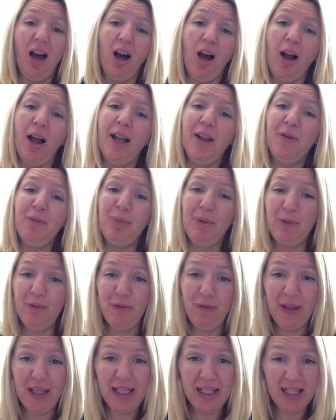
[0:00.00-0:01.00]
I've been
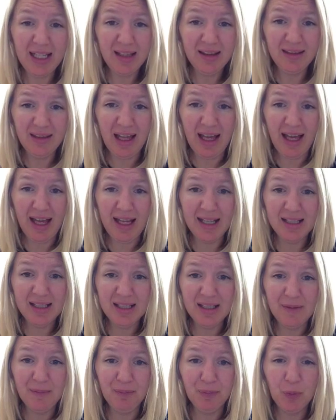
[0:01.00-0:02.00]
feeling
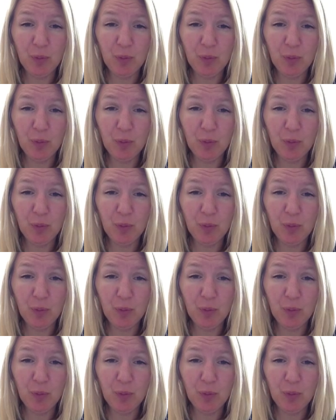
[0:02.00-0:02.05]
that